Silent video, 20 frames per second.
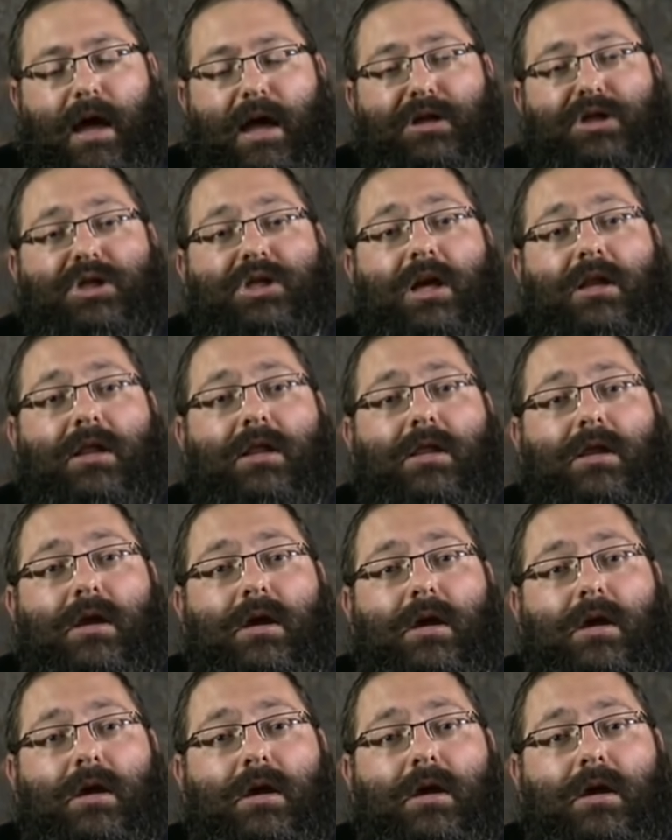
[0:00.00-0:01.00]
And
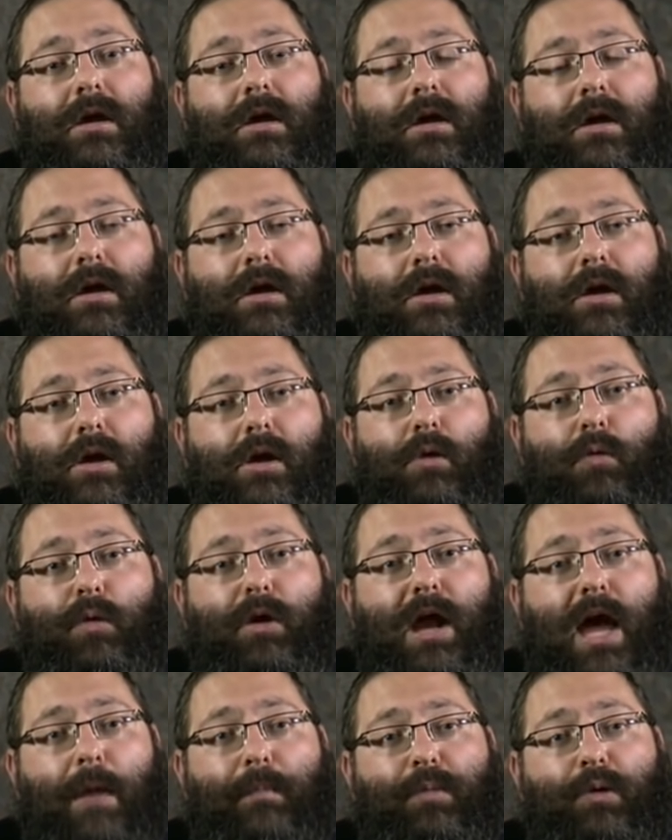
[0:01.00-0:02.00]
suddenly,
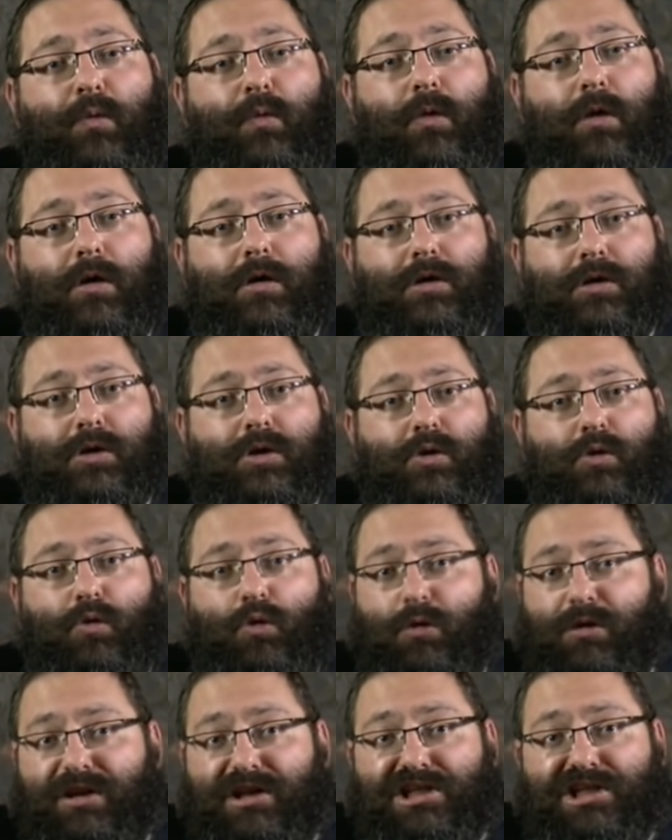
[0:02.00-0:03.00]
what happened was
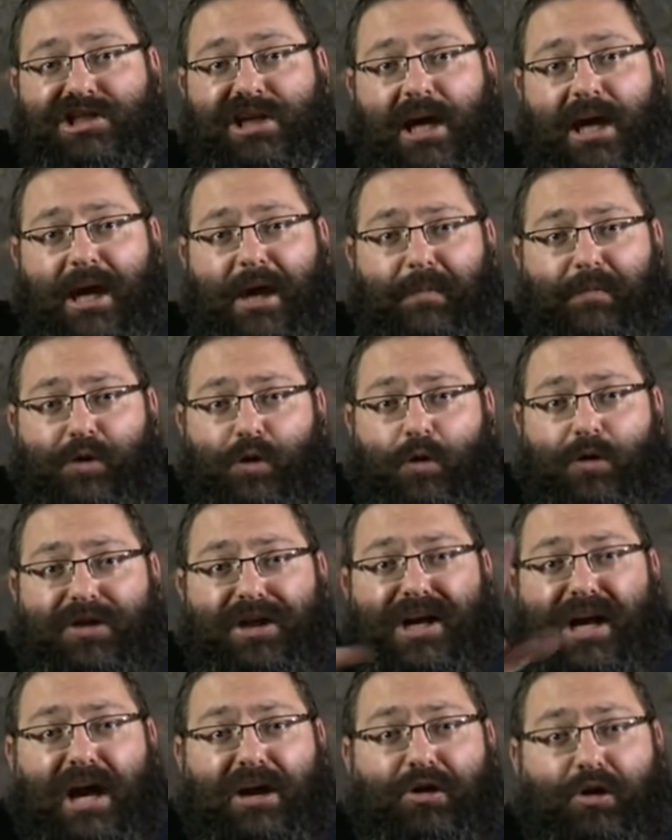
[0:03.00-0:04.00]
all the Shems, all
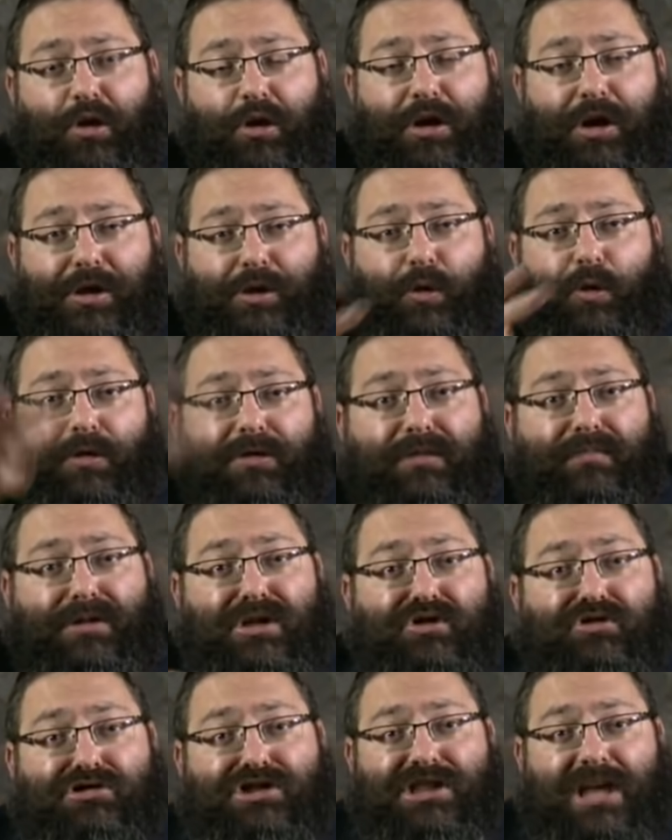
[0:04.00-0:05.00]
the Chanoichs, all the
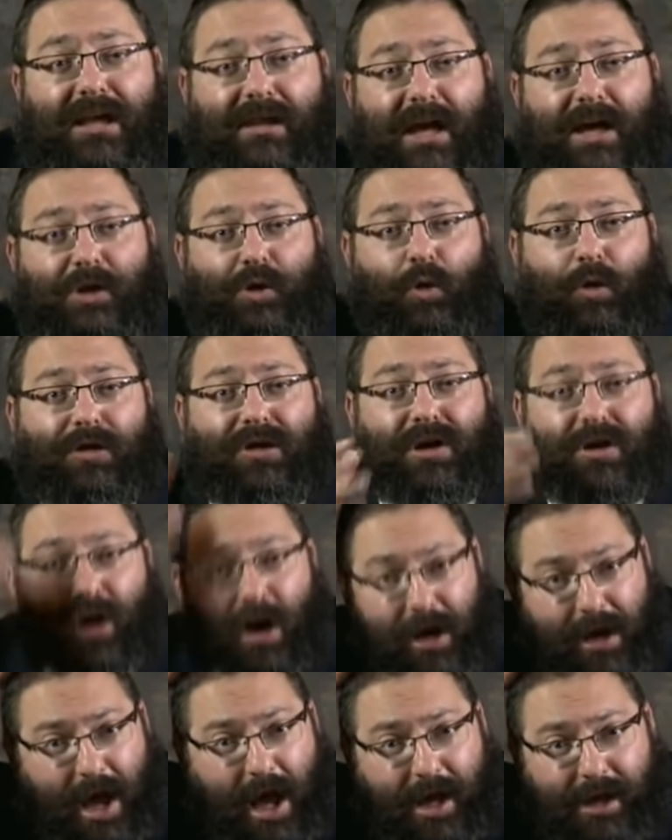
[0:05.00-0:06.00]
Mesushelachs, all the
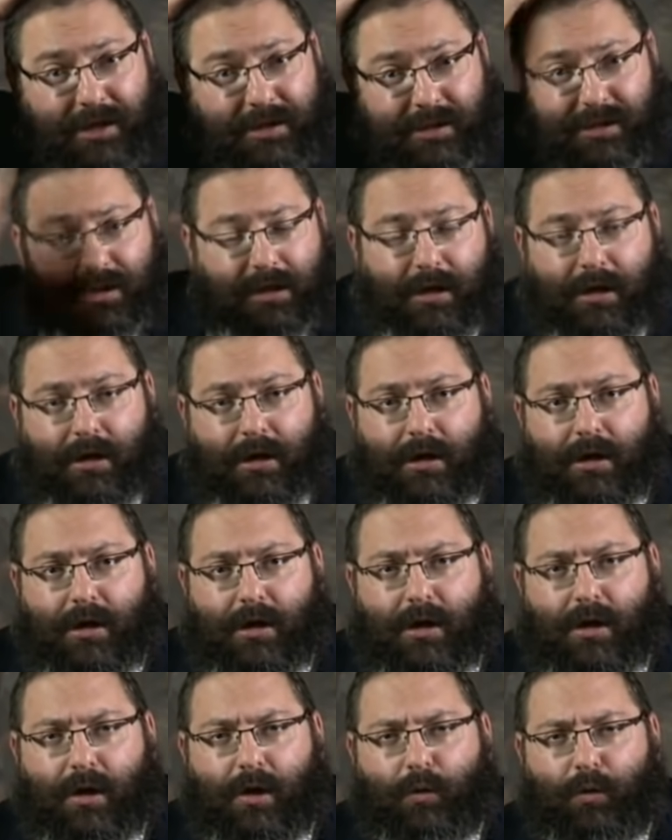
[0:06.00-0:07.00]
Noachs
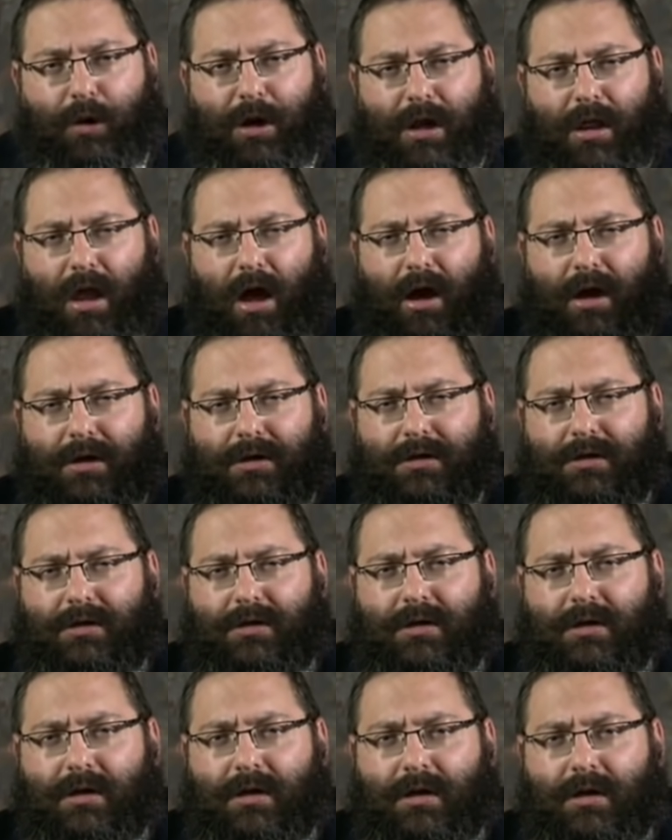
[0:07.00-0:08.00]
realized